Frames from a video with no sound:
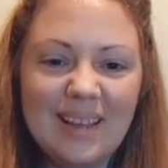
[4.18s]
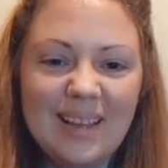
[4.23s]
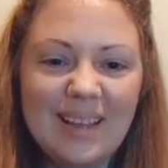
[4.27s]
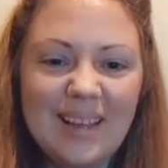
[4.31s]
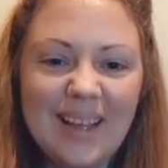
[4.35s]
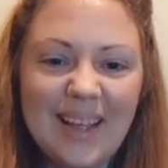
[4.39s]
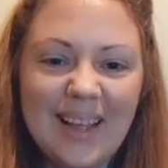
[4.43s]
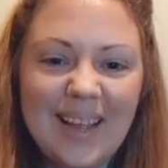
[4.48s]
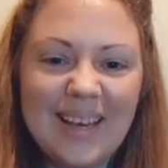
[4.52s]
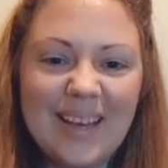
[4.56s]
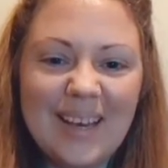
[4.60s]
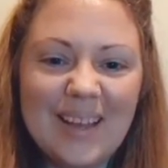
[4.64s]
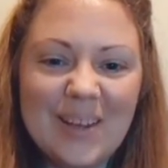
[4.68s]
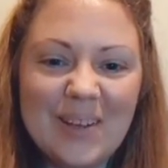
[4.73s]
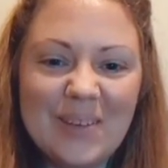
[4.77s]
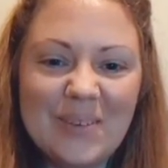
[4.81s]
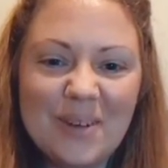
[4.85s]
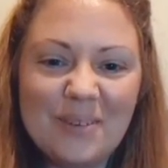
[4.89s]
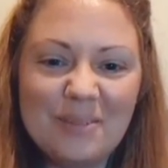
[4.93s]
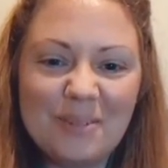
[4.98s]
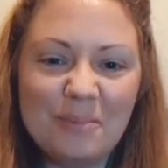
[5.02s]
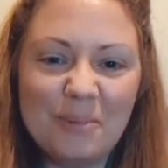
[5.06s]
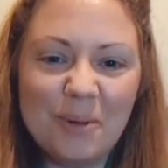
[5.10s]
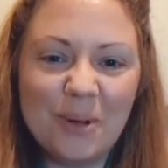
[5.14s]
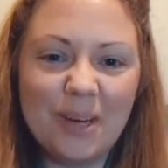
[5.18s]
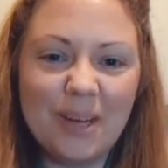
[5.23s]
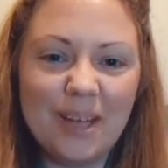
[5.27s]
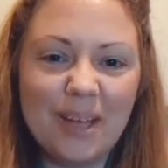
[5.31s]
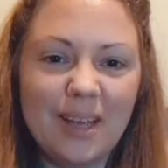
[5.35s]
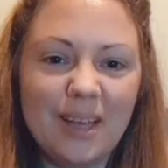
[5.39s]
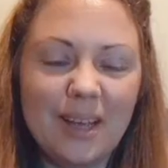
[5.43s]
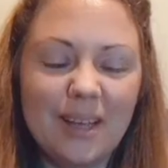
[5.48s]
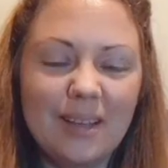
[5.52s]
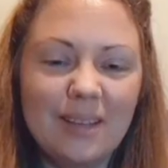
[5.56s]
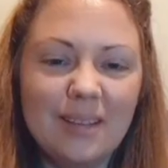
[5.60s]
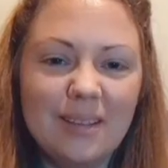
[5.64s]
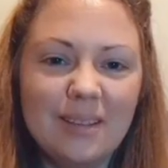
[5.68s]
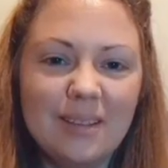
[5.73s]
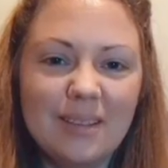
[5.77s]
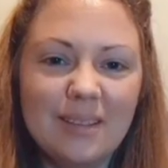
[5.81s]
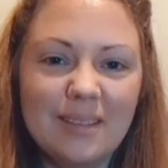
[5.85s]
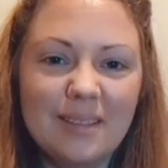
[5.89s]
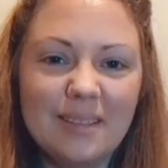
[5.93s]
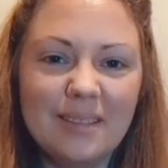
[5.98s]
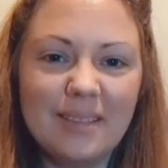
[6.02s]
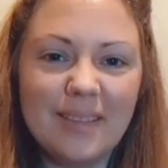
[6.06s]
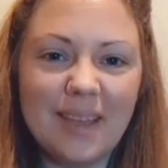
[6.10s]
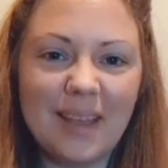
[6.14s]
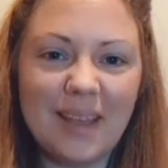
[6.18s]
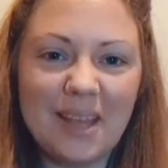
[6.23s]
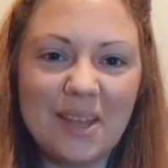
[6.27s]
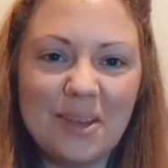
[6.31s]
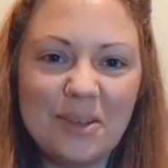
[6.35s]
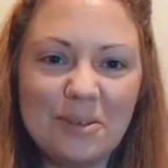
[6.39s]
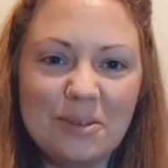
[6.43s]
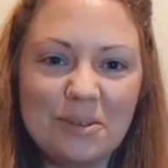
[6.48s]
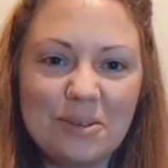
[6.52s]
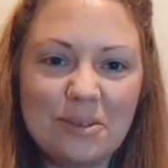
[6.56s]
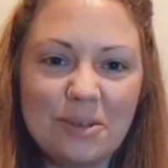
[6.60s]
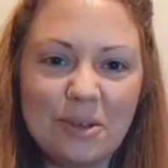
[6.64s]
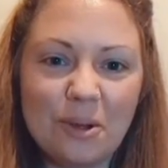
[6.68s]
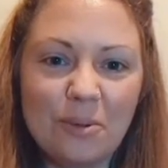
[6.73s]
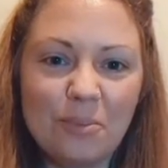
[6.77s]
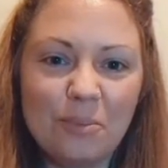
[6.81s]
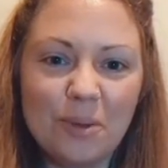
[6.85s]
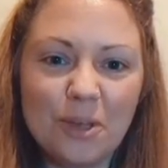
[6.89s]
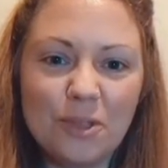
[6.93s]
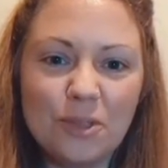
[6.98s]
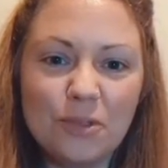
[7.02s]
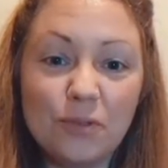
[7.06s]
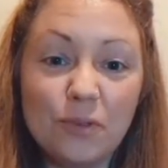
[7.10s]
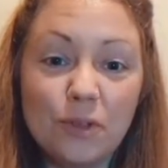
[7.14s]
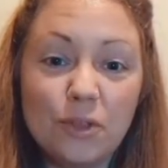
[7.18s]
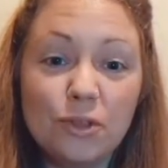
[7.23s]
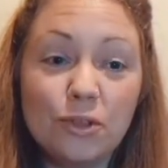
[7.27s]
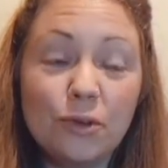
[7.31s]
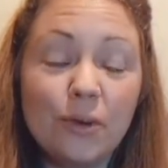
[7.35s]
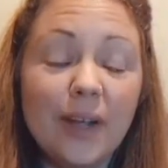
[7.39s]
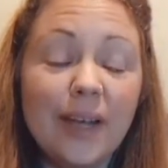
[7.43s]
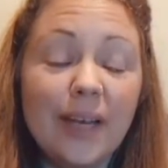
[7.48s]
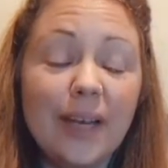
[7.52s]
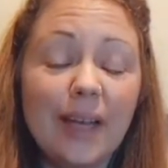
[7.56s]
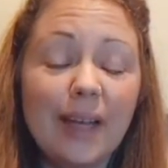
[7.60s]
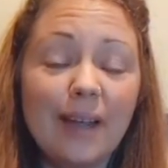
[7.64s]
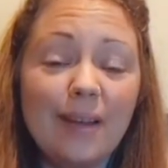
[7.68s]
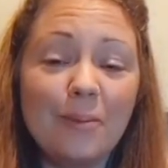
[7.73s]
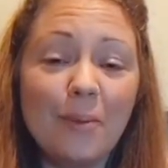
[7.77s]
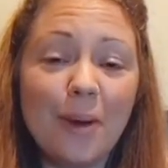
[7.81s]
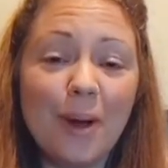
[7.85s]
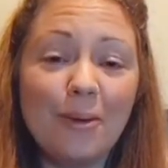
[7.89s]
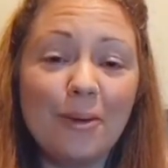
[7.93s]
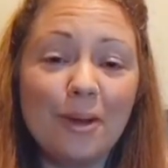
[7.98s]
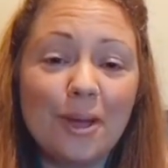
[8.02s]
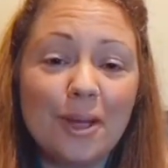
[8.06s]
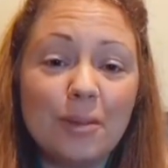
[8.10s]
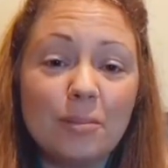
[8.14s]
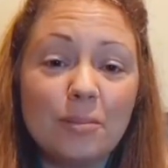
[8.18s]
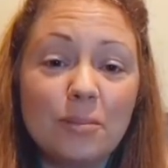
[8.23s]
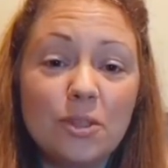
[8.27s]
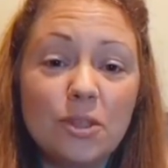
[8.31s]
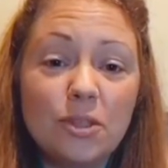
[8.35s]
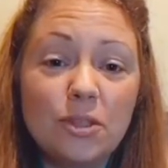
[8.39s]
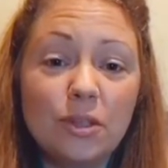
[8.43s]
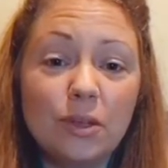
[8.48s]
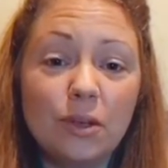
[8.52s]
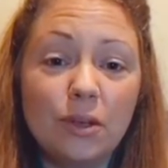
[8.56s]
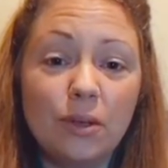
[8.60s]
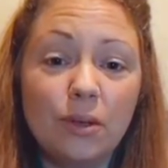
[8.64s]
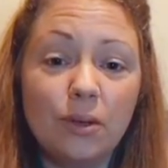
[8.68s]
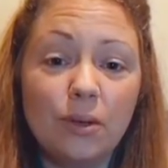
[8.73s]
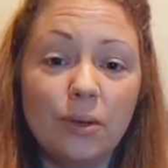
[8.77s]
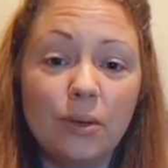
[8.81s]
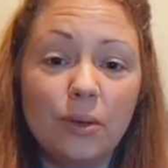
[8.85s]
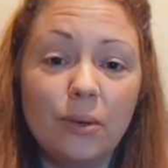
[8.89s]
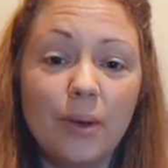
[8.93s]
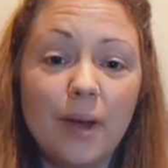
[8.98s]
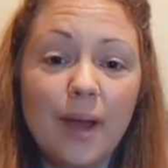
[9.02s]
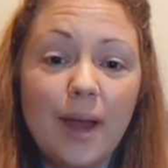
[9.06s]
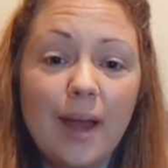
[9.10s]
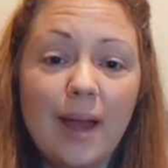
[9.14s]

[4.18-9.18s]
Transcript: Hello, everybody. Thank you so much for joining. Welcome to